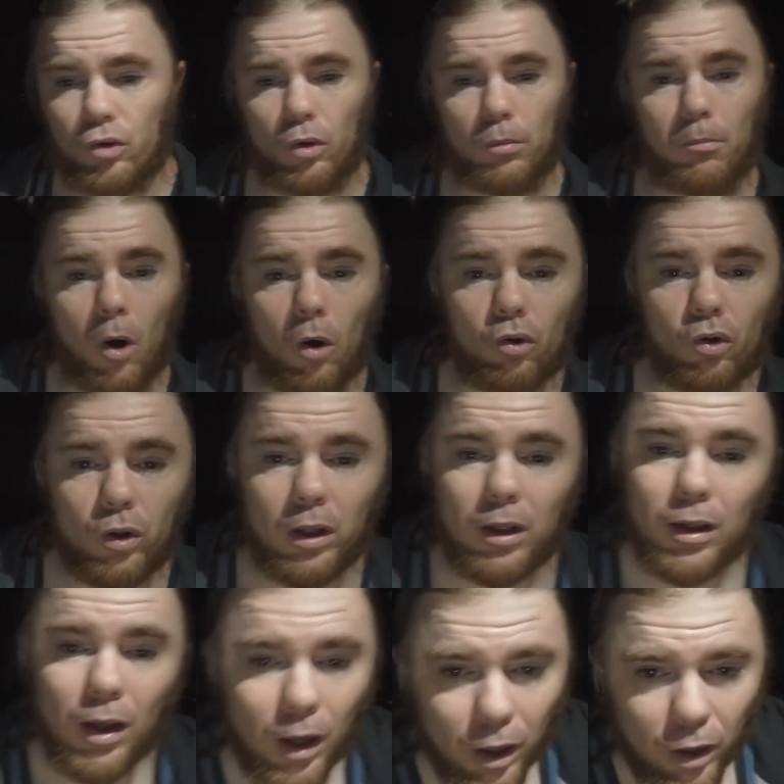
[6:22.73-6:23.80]
They're
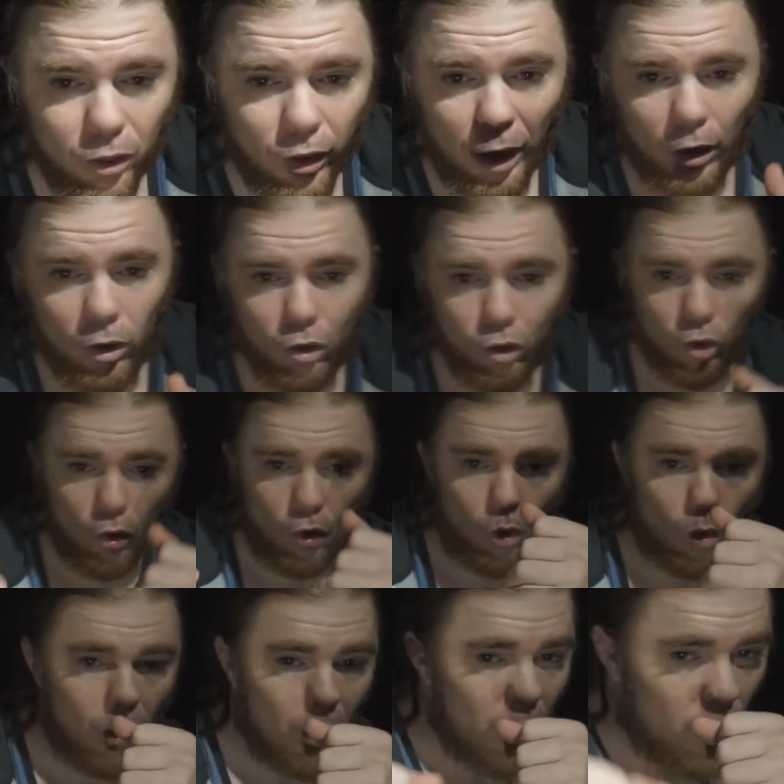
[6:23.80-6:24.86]
mostly there
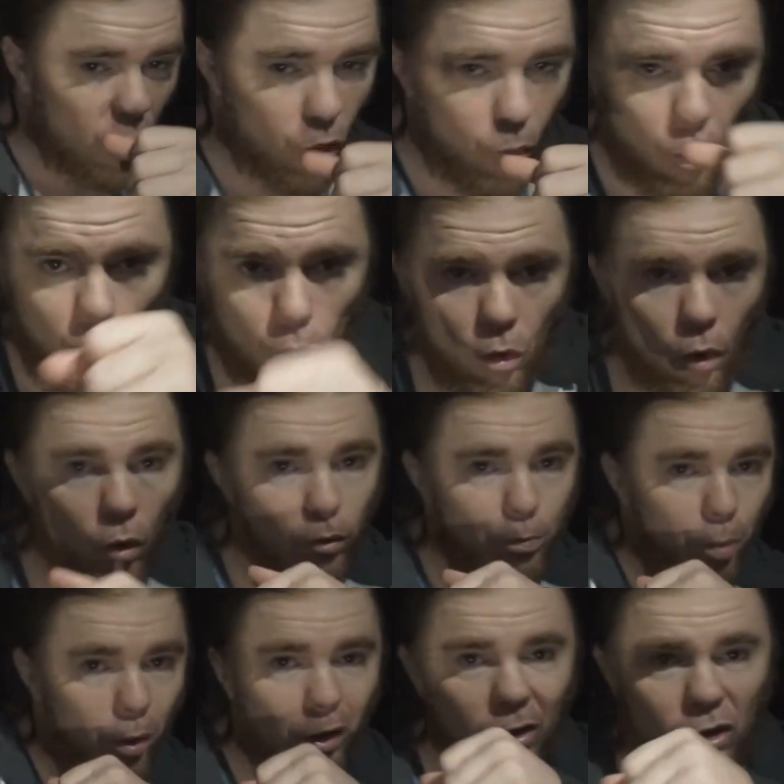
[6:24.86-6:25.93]
to throw those
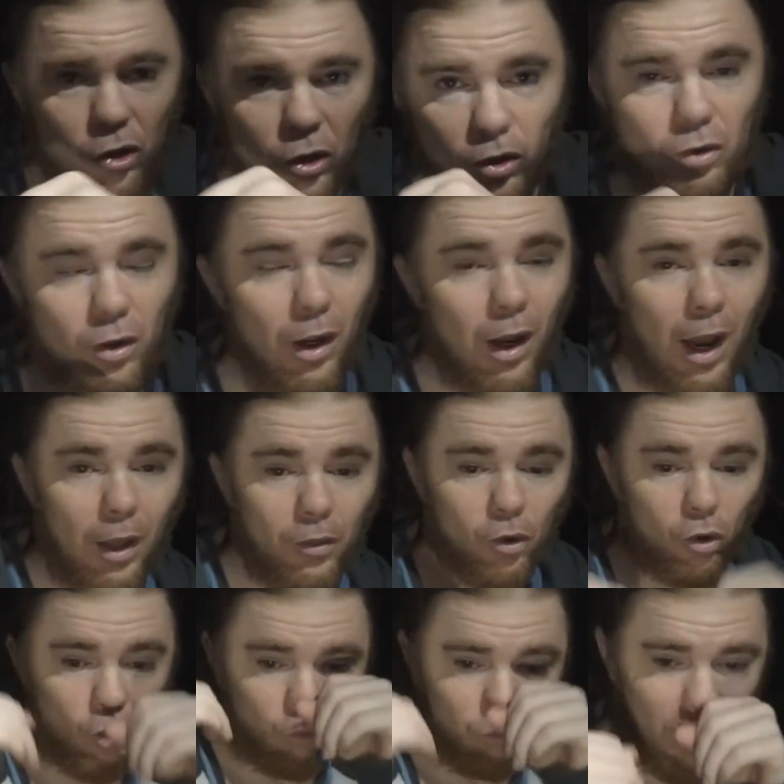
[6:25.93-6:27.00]
punches, and
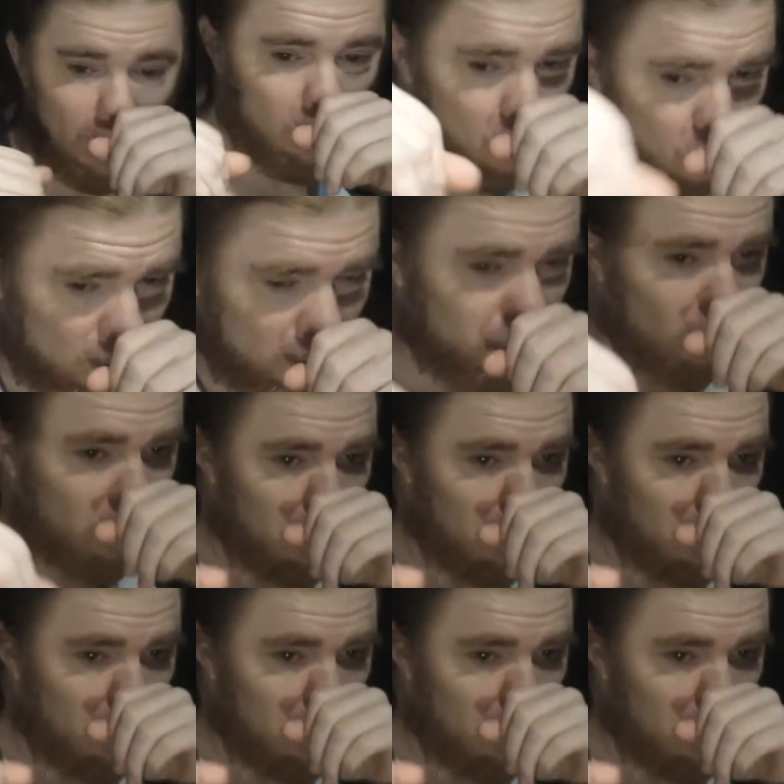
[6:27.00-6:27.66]
they're great with